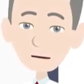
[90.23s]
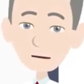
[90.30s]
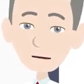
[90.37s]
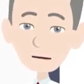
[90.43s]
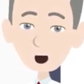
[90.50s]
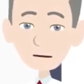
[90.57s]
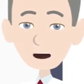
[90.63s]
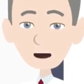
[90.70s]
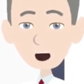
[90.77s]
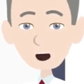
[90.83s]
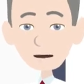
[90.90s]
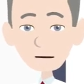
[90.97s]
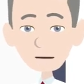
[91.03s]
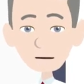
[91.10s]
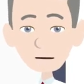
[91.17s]

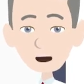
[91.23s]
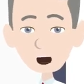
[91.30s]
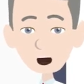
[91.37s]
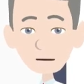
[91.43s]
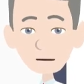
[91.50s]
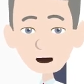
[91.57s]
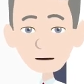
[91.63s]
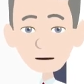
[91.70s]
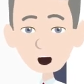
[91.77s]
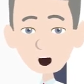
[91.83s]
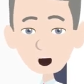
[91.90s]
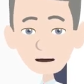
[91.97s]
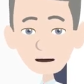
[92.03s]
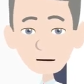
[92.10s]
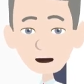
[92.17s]
CPMS holds the
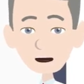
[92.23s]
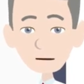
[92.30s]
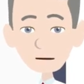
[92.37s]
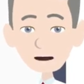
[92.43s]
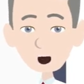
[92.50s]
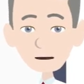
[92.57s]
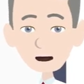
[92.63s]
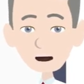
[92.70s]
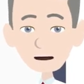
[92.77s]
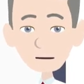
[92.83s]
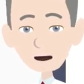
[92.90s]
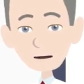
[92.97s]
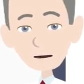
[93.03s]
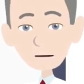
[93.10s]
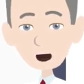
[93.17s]
NIHR Clinical
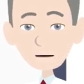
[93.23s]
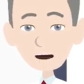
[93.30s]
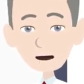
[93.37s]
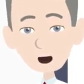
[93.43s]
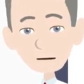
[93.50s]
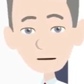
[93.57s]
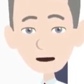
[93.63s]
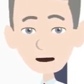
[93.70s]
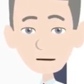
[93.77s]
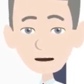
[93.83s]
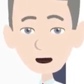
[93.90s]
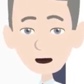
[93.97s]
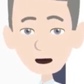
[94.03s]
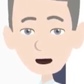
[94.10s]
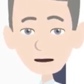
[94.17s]
Research Network
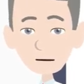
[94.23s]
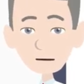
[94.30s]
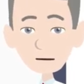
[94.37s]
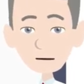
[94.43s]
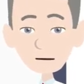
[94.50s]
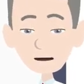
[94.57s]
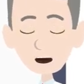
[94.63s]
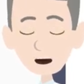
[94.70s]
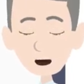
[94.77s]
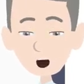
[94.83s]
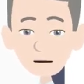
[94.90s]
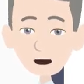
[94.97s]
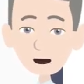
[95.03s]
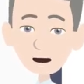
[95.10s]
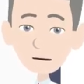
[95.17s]
portfolio and the
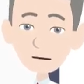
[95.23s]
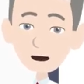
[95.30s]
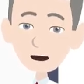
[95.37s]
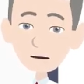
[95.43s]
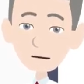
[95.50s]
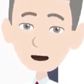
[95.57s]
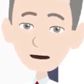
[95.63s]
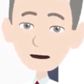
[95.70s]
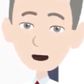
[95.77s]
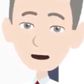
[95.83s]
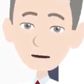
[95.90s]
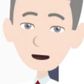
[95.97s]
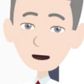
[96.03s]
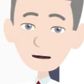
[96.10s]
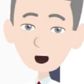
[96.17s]
network
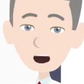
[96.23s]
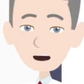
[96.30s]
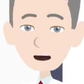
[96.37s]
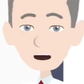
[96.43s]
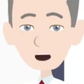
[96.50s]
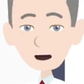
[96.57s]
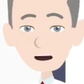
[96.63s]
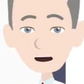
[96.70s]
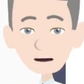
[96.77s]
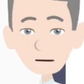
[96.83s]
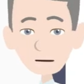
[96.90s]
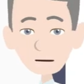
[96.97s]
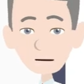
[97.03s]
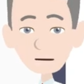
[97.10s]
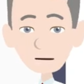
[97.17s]
portfolios of Northern Ireland,
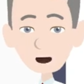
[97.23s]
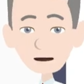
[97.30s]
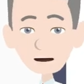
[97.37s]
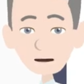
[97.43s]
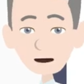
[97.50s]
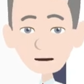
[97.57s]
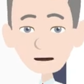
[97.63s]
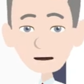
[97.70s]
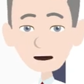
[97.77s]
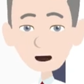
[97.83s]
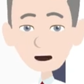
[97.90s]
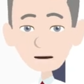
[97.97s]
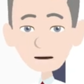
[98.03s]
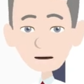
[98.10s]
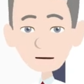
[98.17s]
Scotland, and
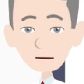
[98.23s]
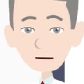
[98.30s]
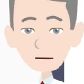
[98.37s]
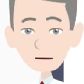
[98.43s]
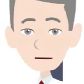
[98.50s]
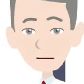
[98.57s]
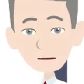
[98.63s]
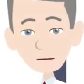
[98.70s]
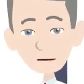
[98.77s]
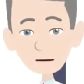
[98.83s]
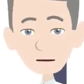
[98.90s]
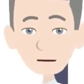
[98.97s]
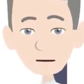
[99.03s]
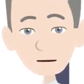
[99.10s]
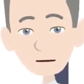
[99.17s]
Wales.
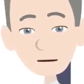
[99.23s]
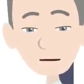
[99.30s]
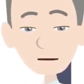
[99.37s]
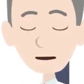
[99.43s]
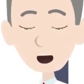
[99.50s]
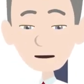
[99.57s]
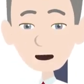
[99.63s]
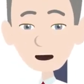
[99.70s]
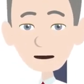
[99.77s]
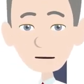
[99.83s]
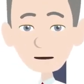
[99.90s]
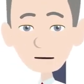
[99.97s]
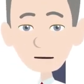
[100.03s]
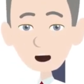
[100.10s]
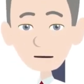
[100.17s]
Data
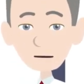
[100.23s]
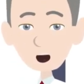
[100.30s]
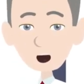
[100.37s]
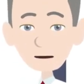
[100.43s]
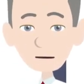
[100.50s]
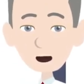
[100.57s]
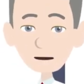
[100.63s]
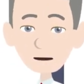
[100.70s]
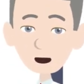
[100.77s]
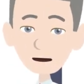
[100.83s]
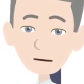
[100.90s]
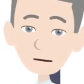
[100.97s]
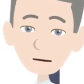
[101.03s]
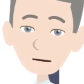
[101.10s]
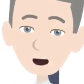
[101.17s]
is kept up to
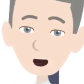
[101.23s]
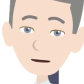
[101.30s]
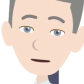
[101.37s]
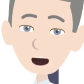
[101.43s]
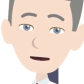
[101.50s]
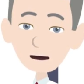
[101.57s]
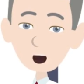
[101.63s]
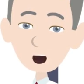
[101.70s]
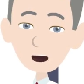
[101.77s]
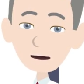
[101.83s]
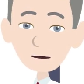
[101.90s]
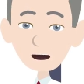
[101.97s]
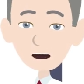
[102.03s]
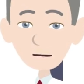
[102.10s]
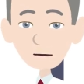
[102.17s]
date through an
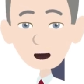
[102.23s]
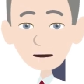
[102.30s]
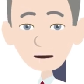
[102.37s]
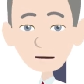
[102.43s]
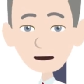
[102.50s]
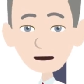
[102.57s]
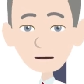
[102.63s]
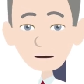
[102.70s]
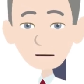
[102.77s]
automated update from the